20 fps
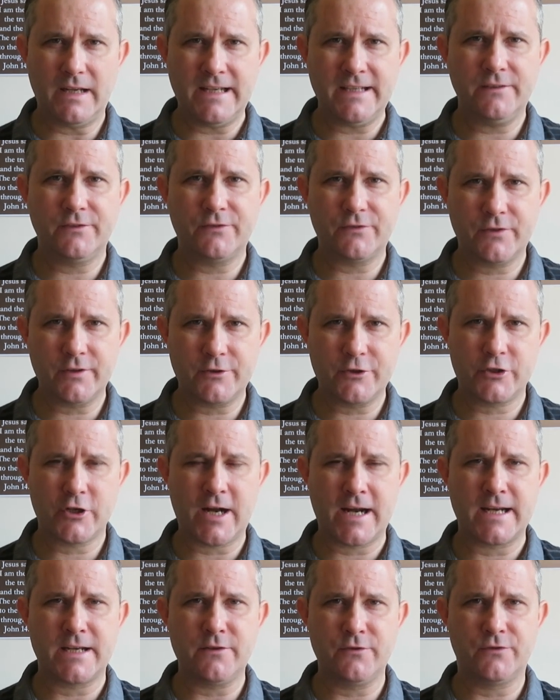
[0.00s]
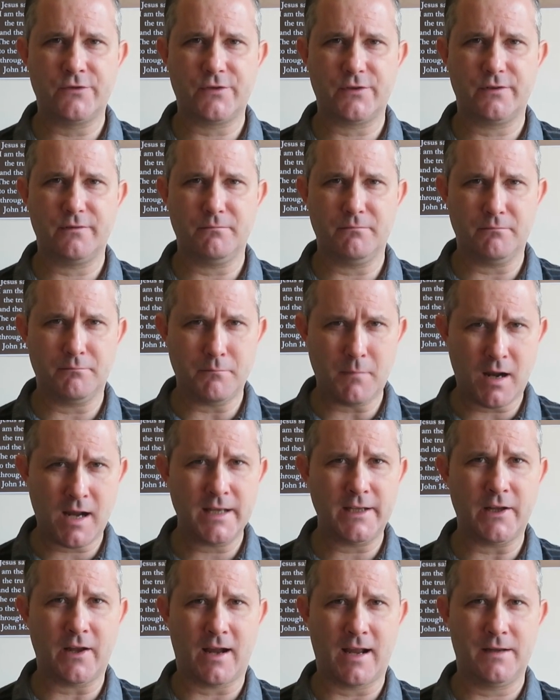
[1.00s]
Easter changed my
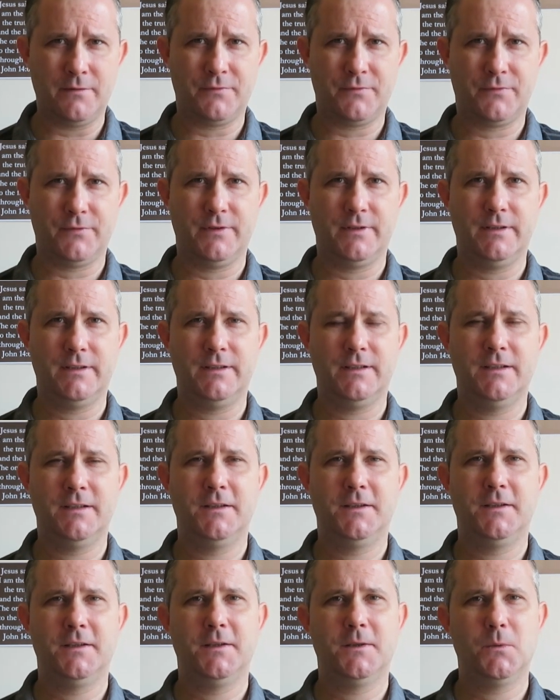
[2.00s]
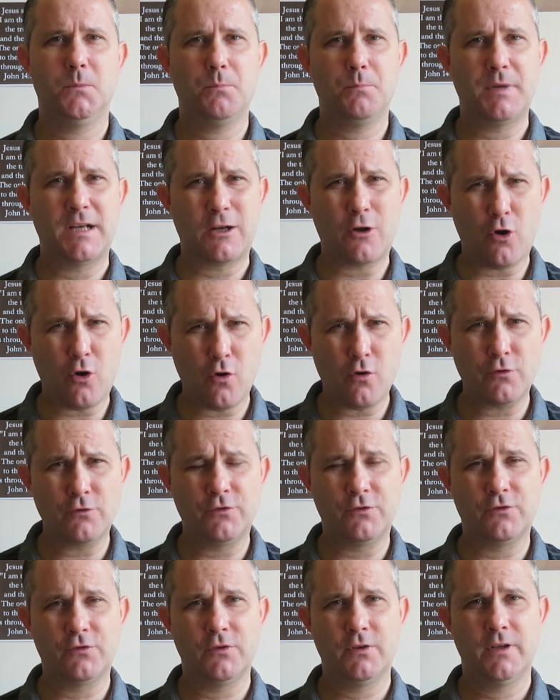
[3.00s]
life
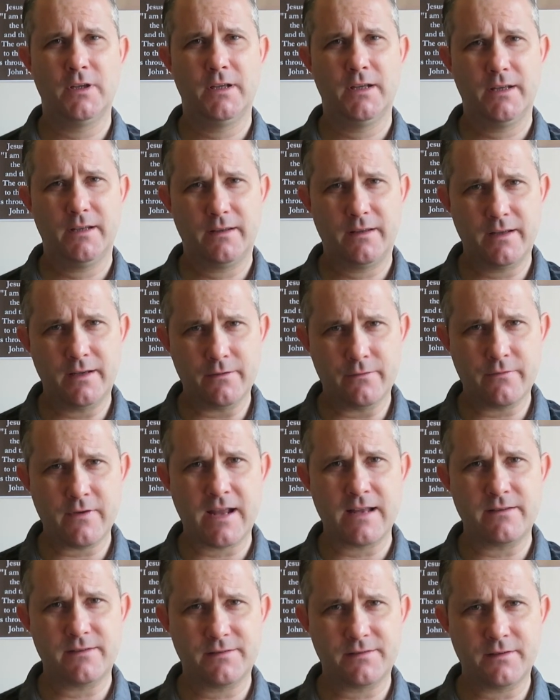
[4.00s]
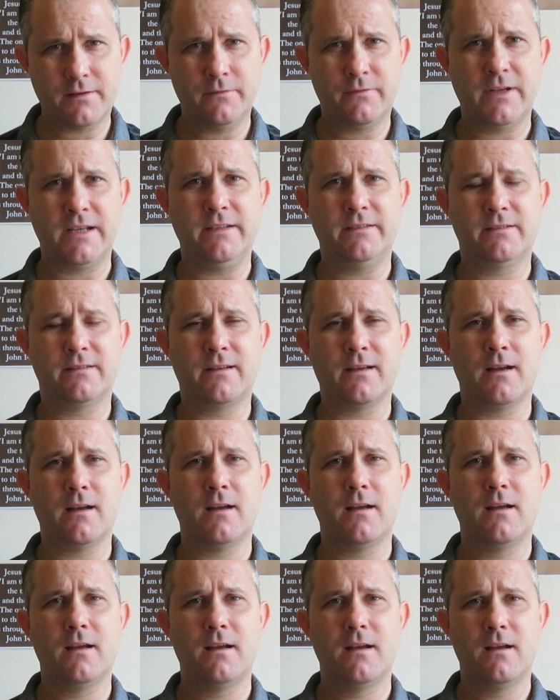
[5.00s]
because the events of
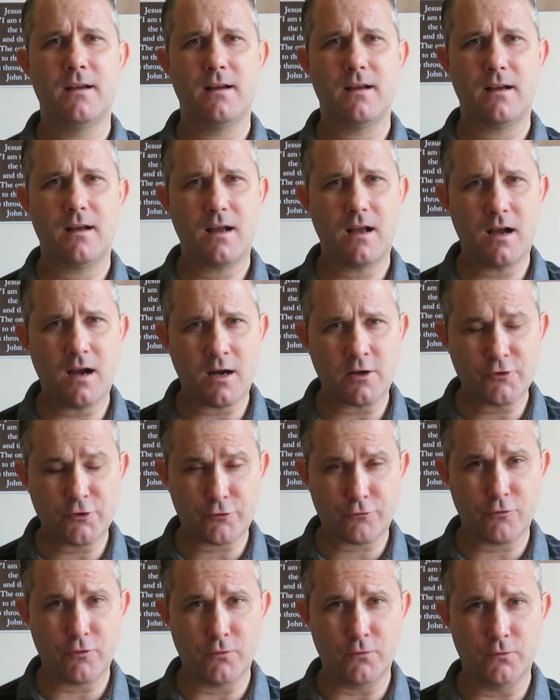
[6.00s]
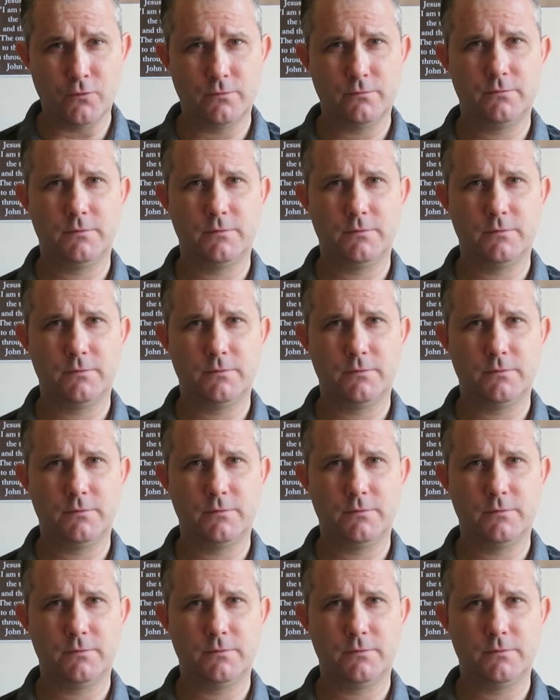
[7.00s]
Easter are true.